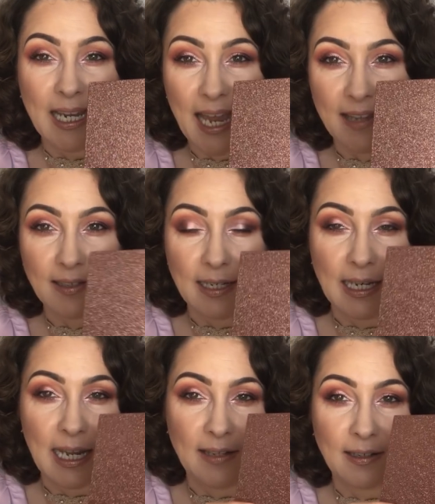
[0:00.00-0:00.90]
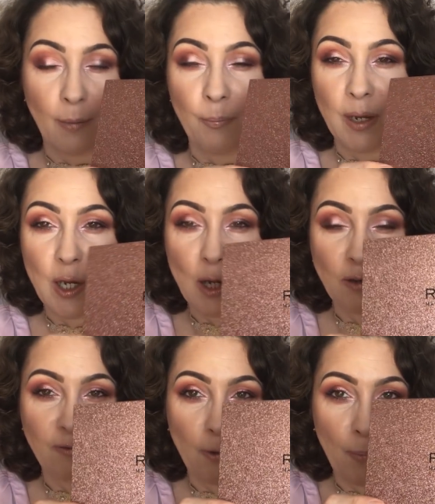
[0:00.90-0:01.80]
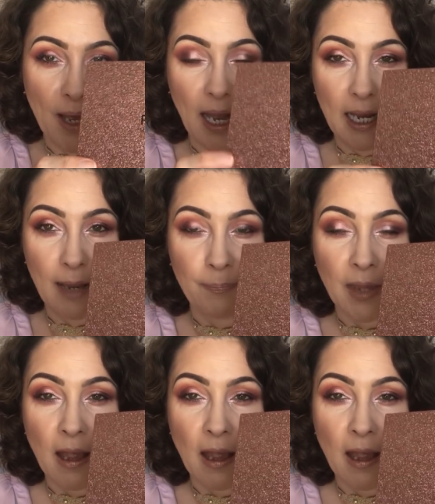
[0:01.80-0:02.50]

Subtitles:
guest list beautiful palette.